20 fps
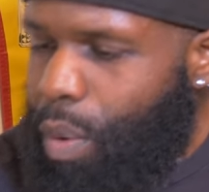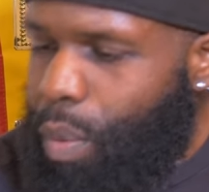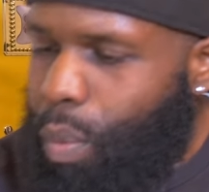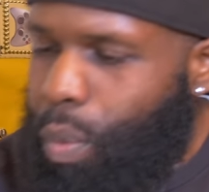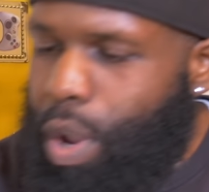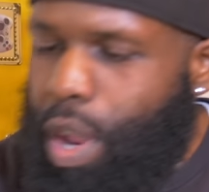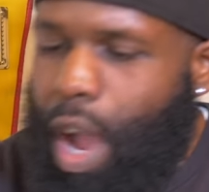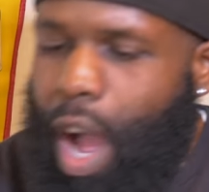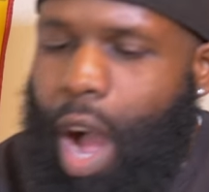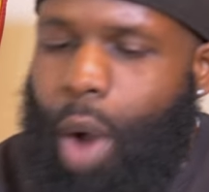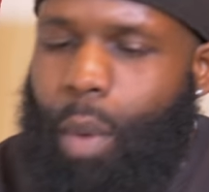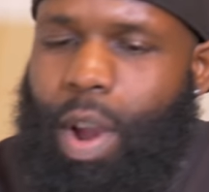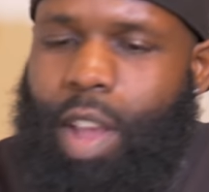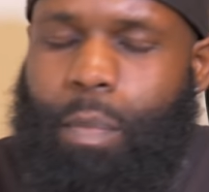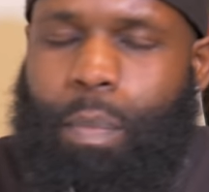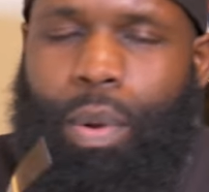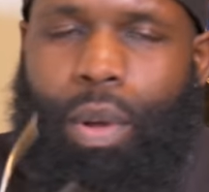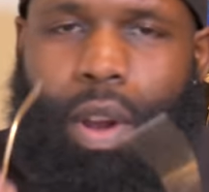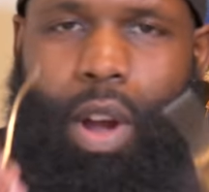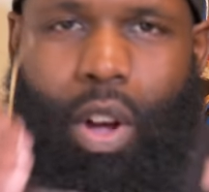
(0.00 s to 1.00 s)
we always
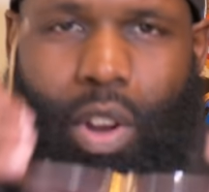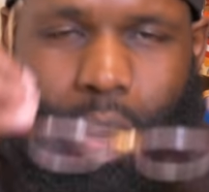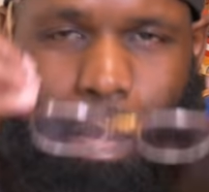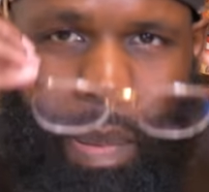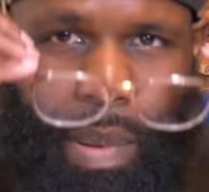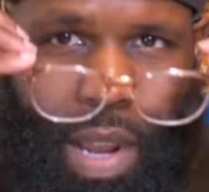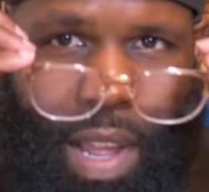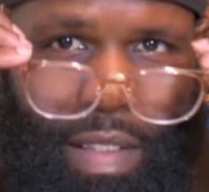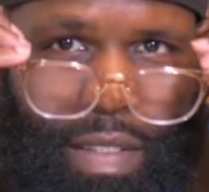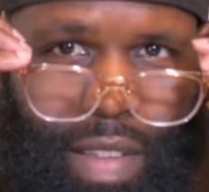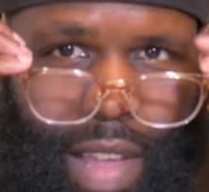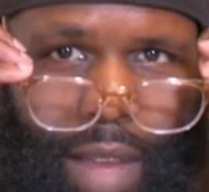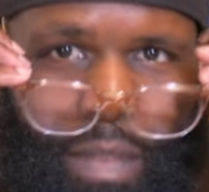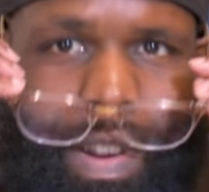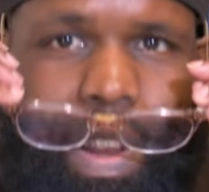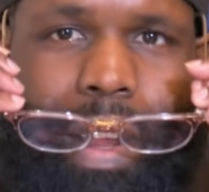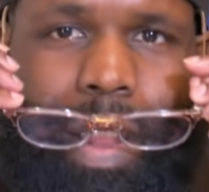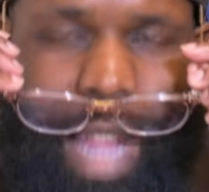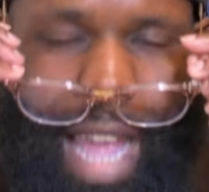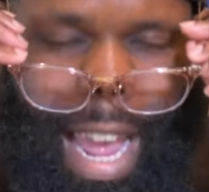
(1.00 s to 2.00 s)
put on the plus
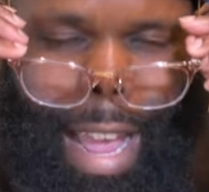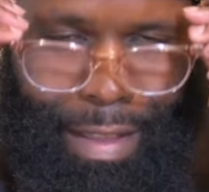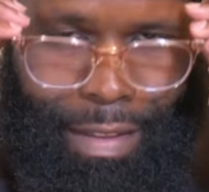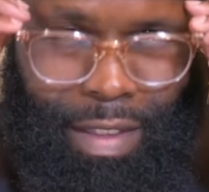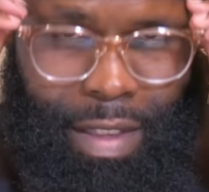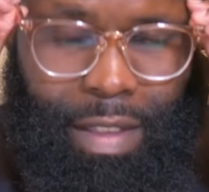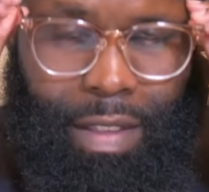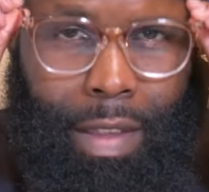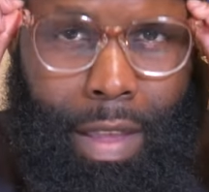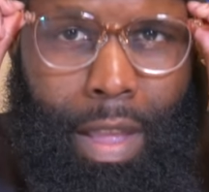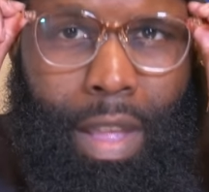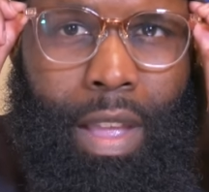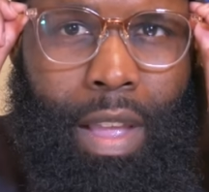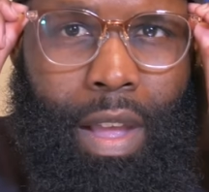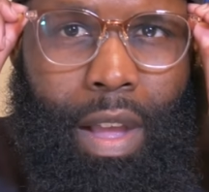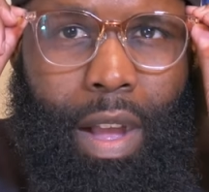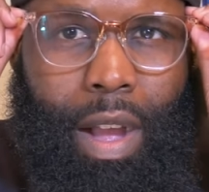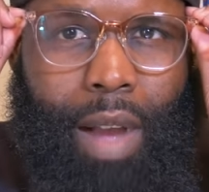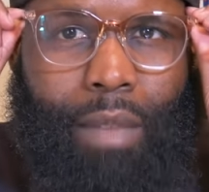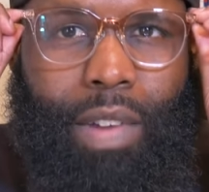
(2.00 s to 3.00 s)
seven glasses
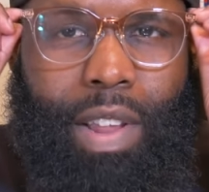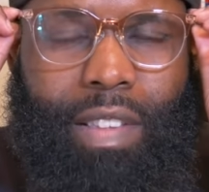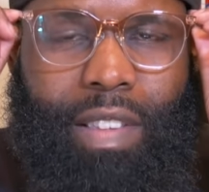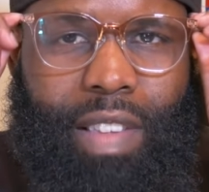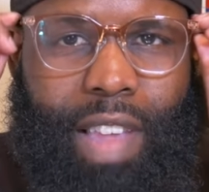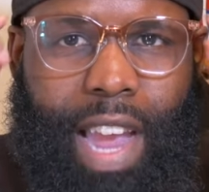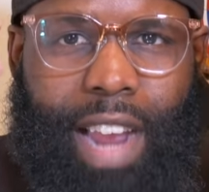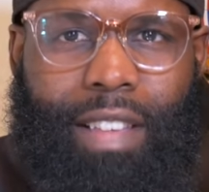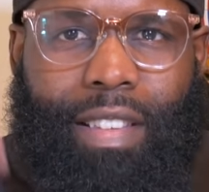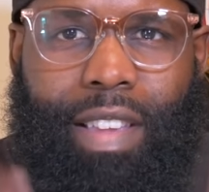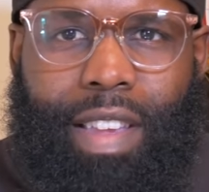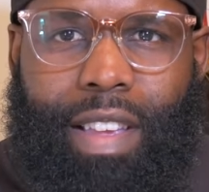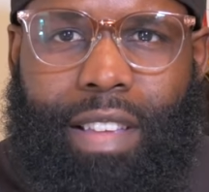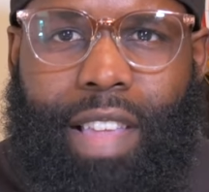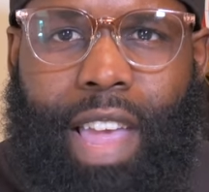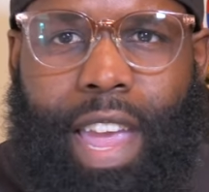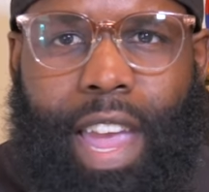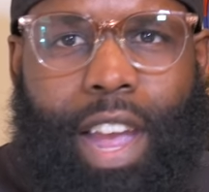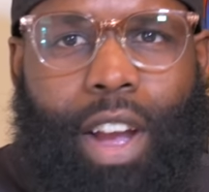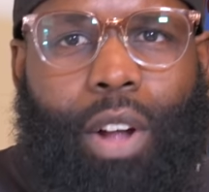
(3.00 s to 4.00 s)
of the sexiest
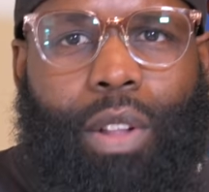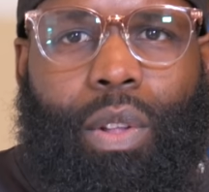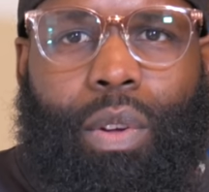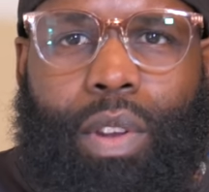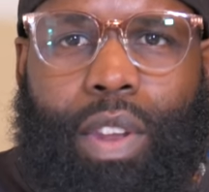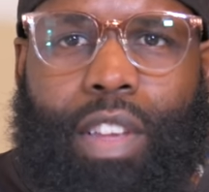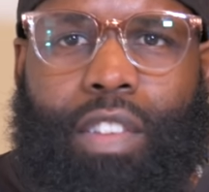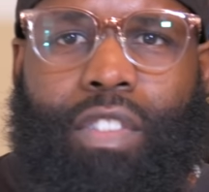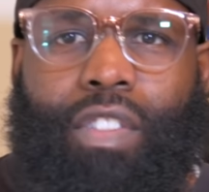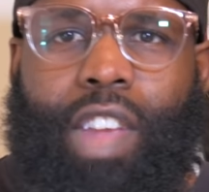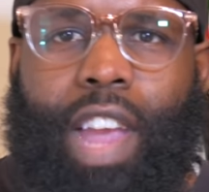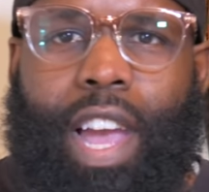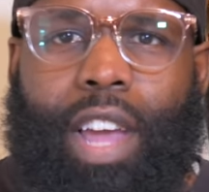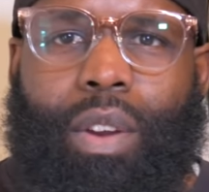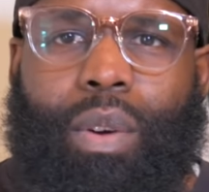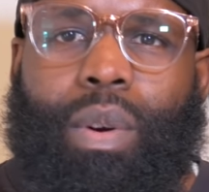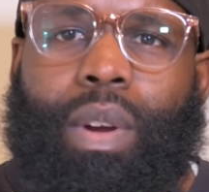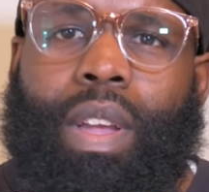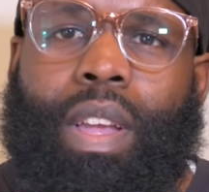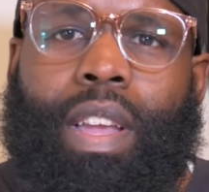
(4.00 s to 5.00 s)
hell on this
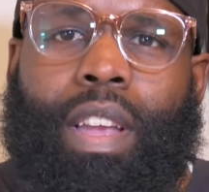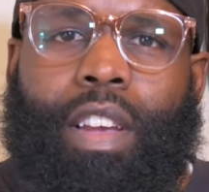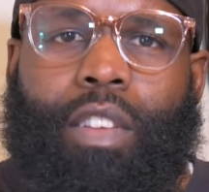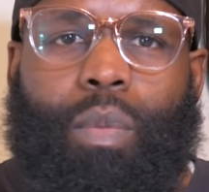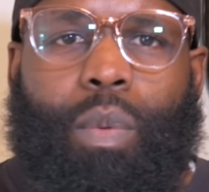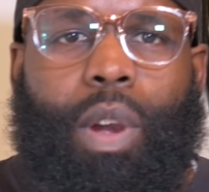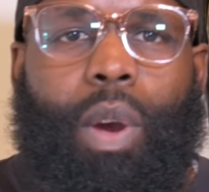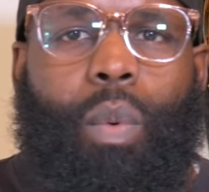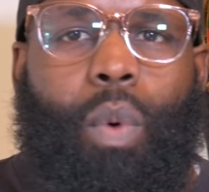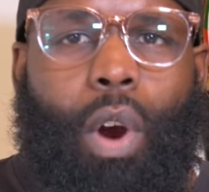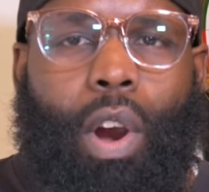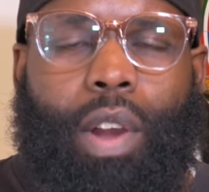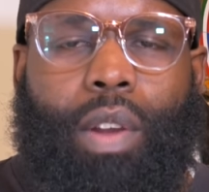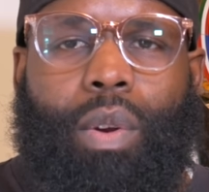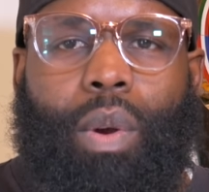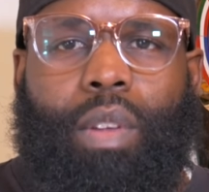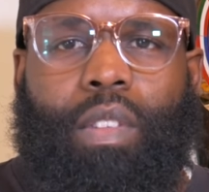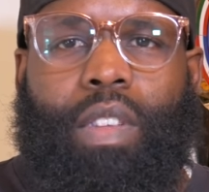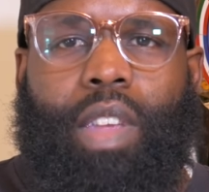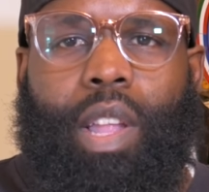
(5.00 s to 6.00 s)
channel, because we're working
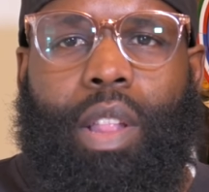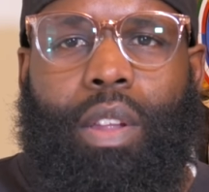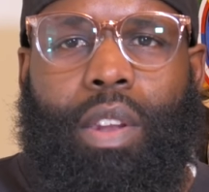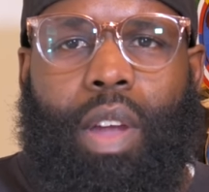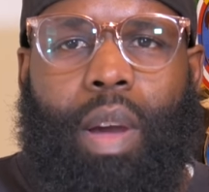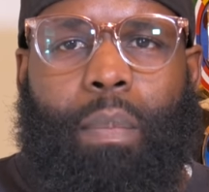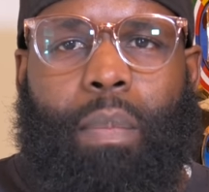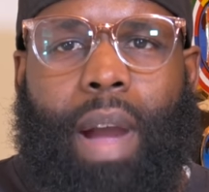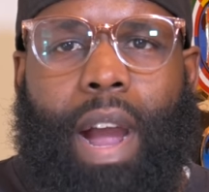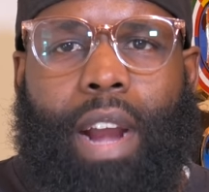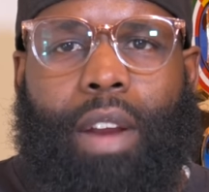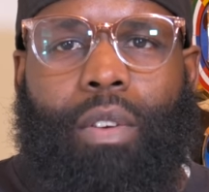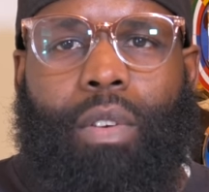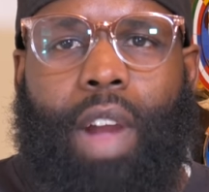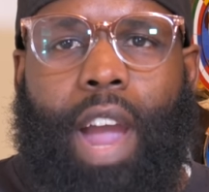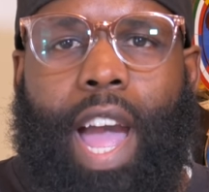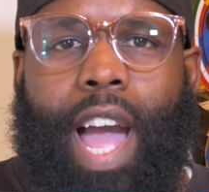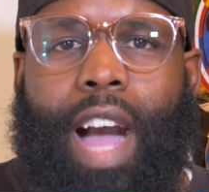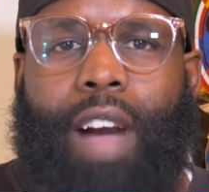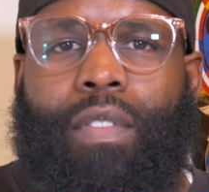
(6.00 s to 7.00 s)
on skilling up our
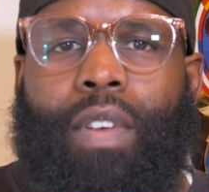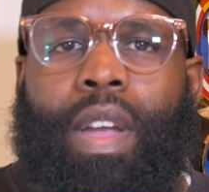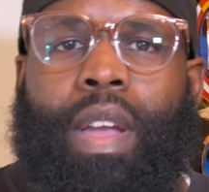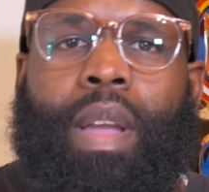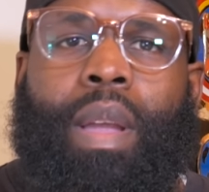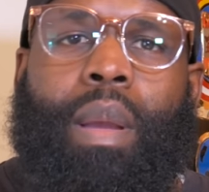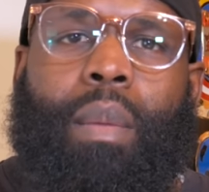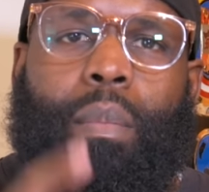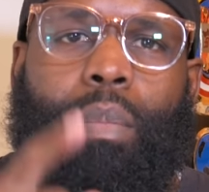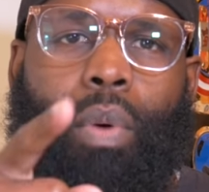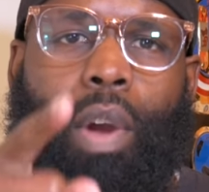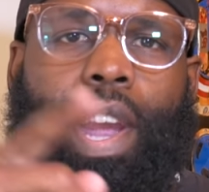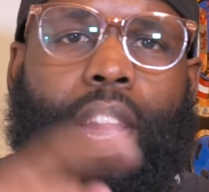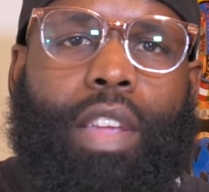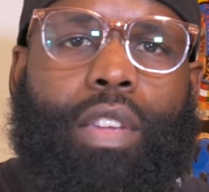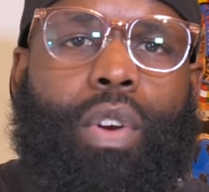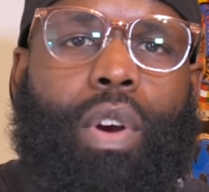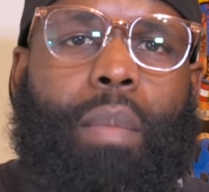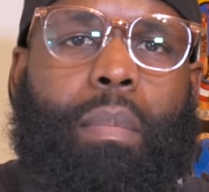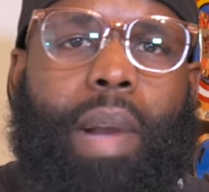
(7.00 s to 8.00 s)
craft,
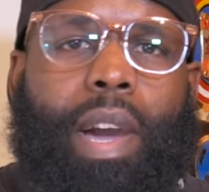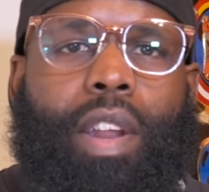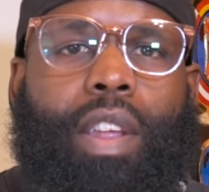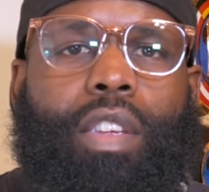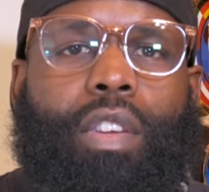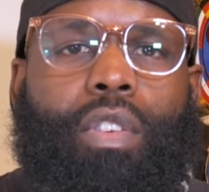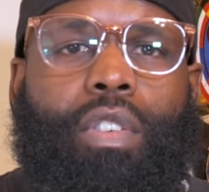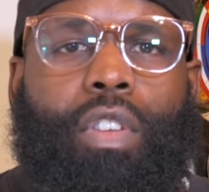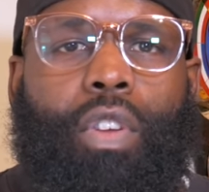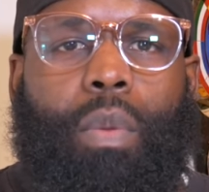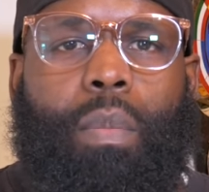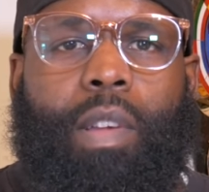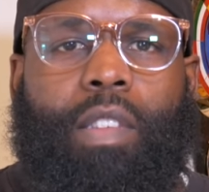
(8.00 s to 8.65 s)
bringing you a better YouTube